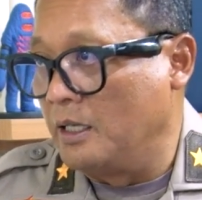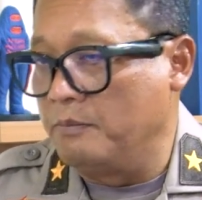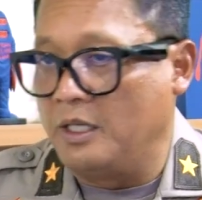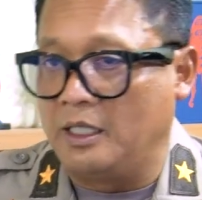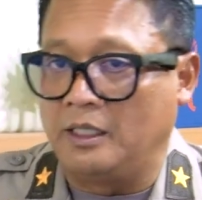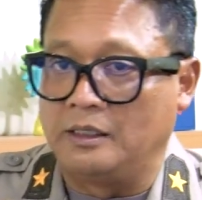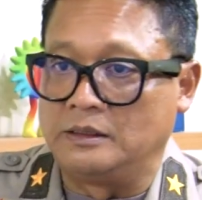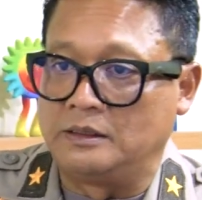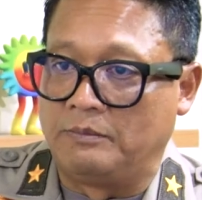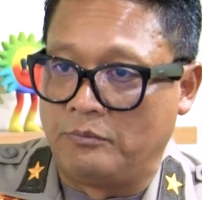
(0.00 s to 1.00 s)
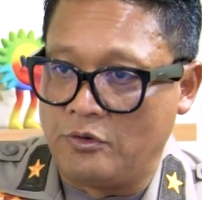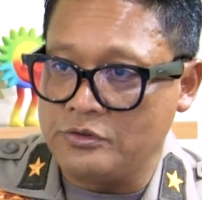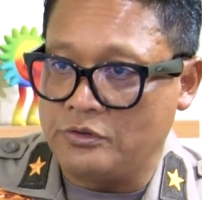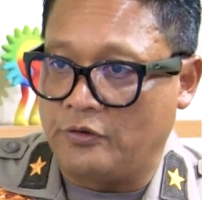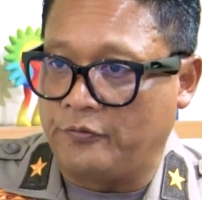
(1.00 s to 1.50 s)
But the
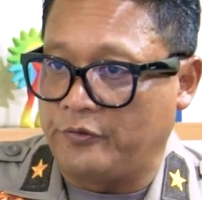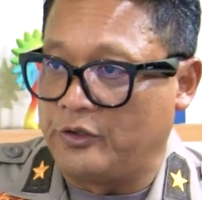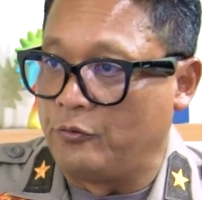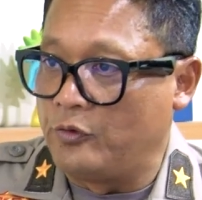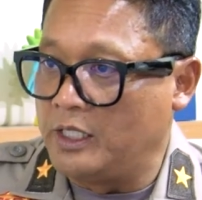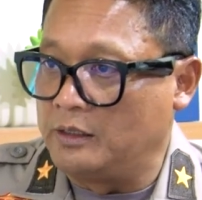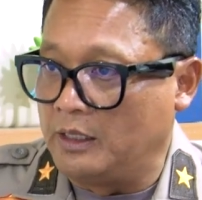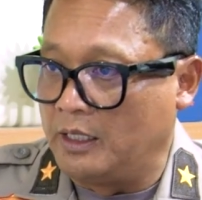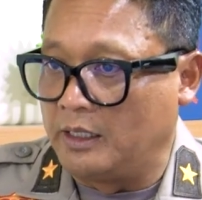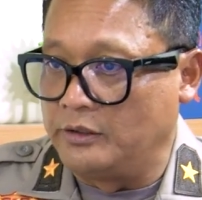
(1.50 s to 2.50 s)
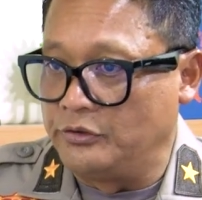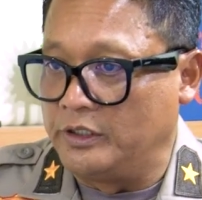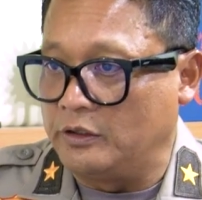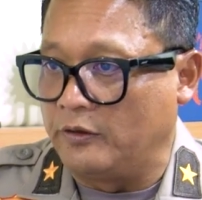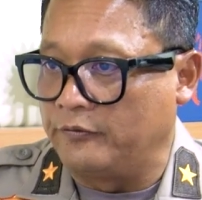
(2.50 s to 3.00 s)
most of one
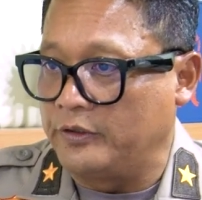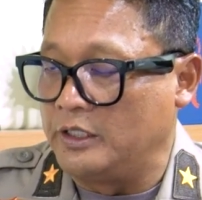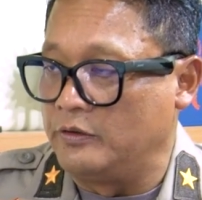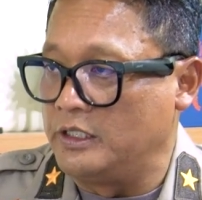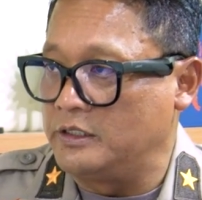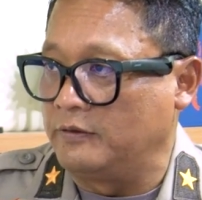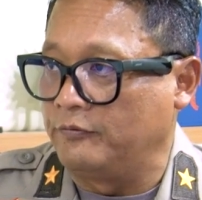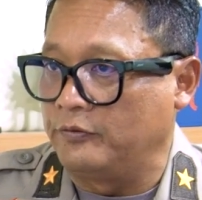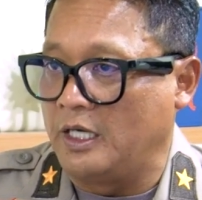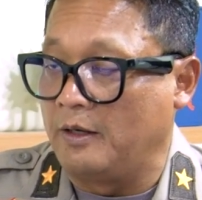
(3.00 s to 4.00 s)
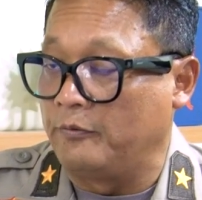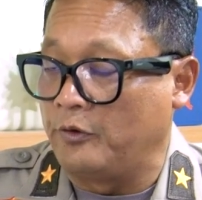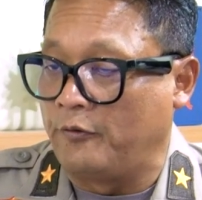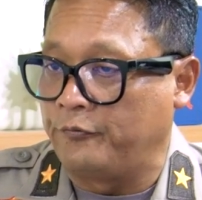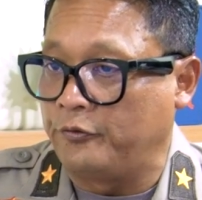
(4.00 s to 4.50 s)
unit of Indonesian
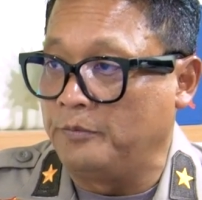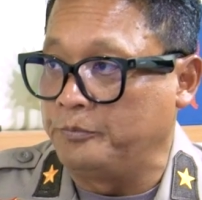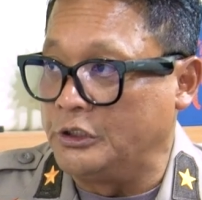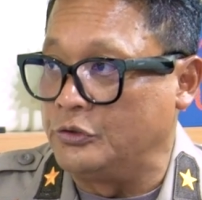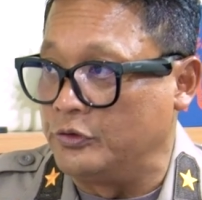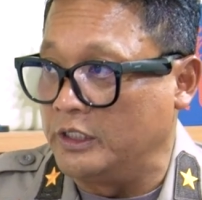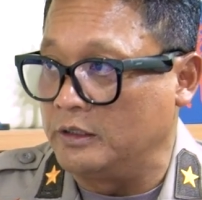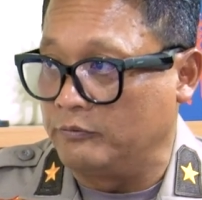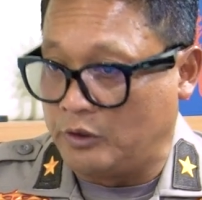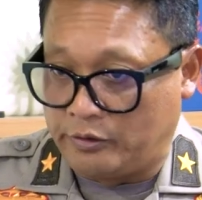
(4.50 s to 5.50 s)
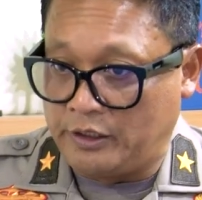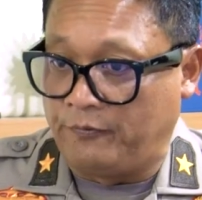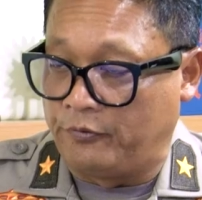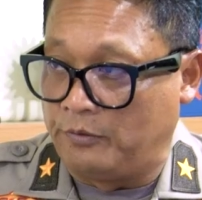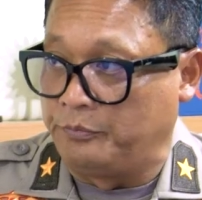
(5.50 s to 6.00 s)
formed police unit, we call it
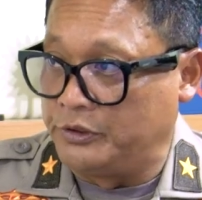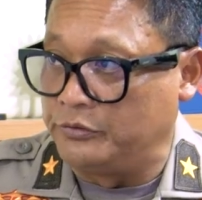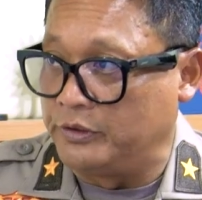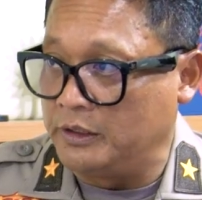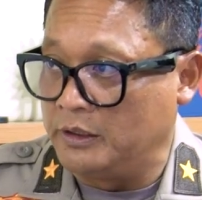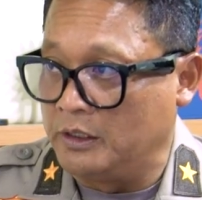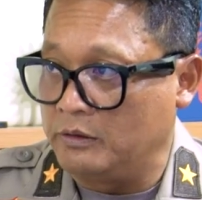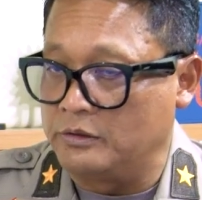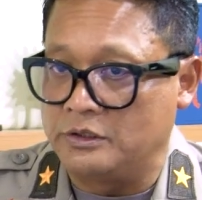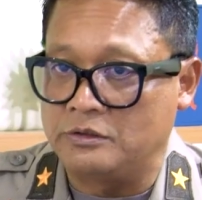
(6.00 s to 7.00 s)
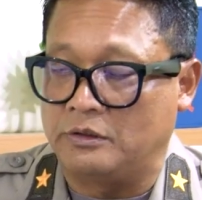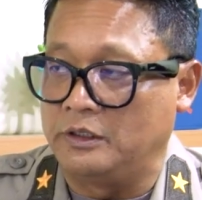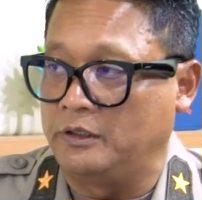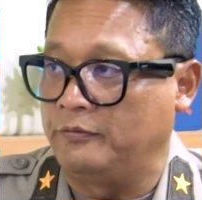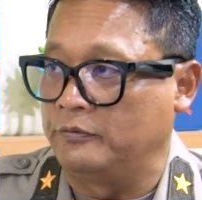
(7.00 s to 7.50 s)
formed police unit, consists
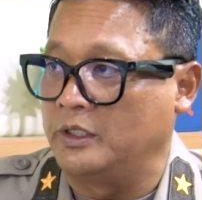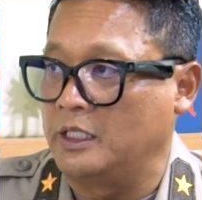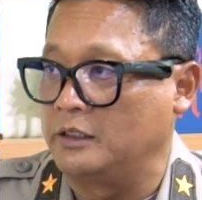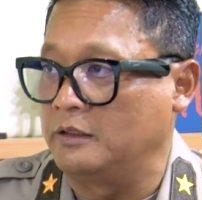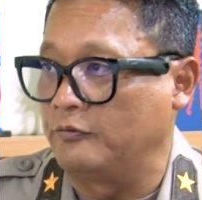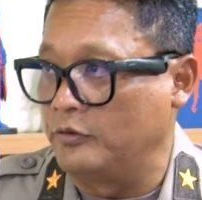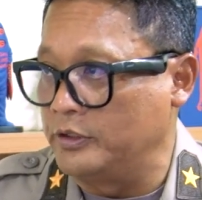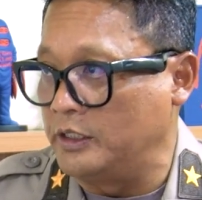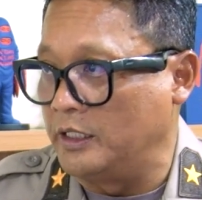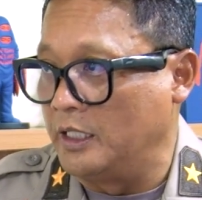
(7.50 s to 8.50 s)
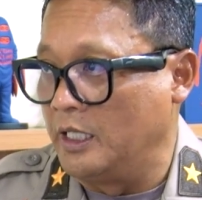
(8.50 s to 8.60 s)
only 140,